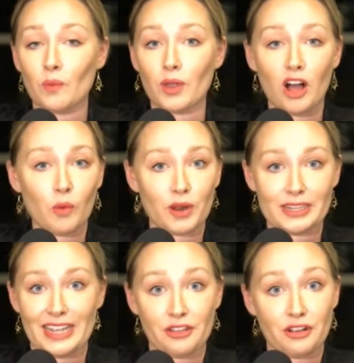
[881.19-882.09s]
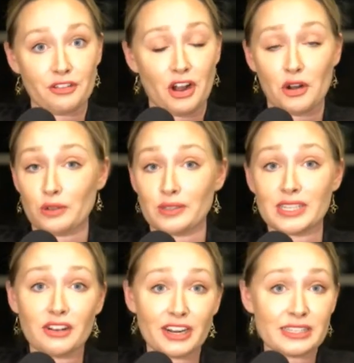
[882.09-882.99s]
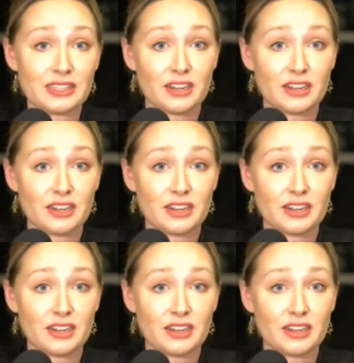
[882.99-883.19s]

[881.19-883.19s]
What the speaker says: We all work together. There are no secrets.